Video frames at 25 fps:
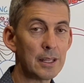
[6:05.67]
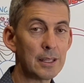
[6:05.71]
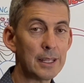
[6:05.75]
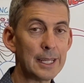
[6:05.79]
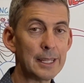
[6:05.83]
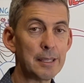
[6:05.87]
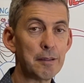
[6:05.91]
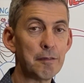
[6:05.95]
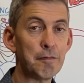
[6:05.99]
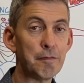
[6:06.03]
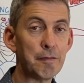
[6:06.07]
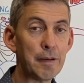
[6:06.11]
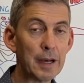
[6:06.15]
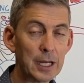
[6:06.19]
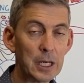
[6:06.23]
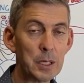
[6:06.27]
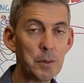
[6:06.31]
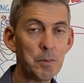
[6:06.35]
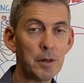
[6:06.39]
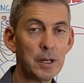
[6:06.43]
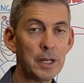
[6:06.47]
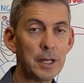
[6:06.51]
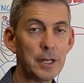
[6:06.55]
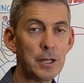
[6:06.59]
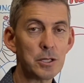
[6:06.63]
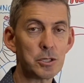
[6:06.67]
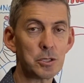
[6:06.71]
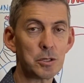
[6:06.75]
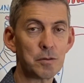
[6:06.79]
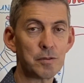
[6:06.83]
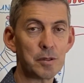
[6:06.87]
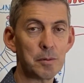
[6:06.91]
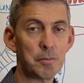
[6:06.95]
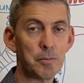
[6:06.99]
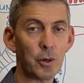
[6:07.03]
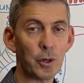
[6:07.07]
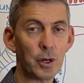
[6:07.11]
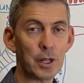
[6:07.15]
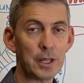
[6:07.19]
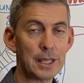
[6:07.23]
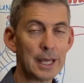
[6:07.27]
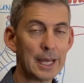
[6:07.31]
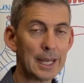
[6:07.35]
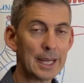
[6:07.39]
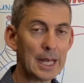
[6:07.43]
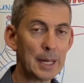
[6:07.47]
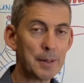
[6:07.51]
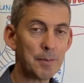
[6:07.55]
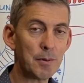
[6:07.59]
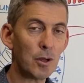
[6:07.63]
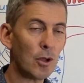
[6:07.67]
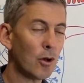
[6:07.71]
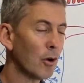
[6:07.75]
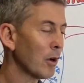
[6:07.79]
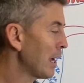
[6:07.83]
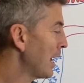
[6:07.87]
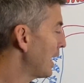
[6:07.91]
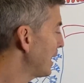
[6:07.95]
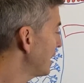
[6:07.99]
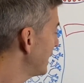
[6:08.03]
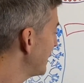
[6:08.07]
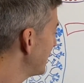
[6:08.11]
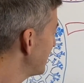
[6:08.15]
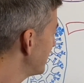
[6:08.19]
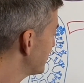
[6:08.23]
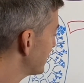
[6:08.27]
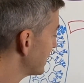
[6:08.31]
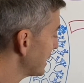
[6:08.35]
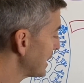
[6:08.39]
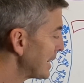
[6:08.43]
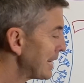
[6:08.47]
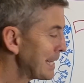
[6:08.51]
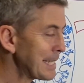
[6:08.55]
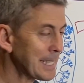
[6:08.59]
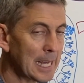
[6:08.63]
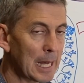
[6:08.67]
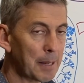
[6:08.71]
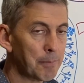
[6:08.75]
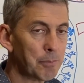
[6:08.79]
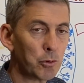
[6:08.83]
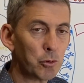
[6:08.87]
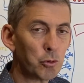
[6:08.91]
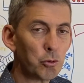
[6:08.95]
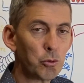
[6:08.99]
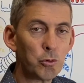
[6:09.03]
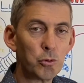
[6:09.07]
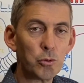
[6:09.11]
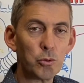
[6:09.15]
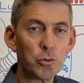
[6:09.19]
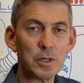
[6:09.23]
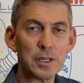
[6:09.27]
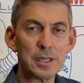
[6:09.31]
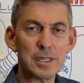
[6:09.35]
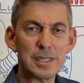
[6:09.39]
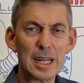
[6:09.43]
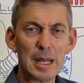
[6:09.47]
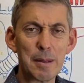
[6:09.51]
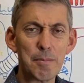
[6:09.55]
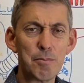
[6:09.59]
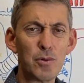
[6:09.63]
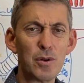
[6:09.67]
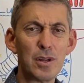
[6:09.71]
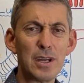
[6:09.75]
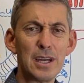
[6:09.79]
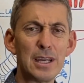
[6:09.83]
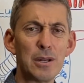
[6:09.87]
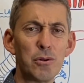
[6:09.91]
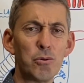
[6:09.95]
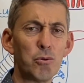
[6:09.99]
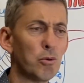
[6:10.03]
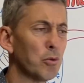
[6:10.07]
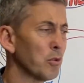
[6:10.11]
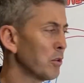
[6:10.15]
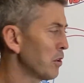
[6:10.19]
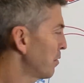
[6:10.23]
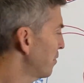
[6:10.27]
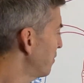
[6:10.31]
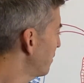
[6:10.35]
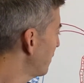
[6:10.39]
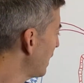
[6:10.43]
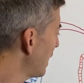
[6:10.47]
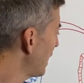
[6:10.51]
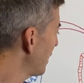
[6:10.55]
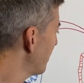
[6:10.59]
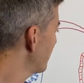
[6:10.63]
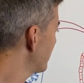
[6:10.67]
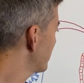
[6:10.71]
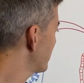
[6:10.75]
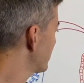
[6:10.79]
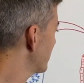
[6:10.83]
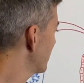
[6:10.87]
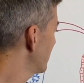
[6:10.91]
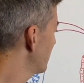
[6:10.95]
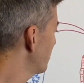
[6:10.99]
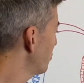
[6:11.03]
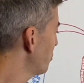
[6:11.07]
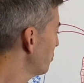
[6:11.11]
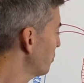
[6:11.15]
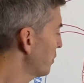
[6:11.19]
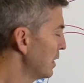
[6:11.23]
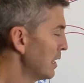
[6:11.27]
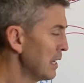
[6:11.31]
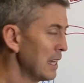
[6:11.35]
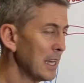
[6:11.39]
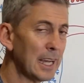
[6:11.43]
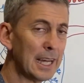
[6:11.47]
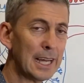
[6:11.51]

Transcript: They're the vacuum cleaners of the body. They come along and they just eat up all the debris and all the virus and all